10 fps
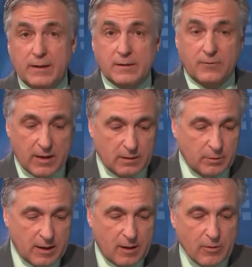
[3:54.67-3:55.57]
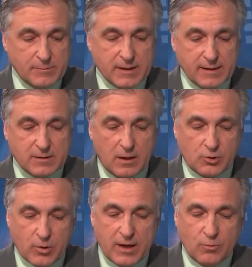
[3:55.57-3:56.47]
it, it's available on our website. It's called
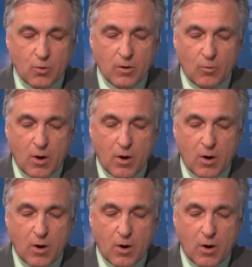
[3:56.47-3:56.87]
"Trade War,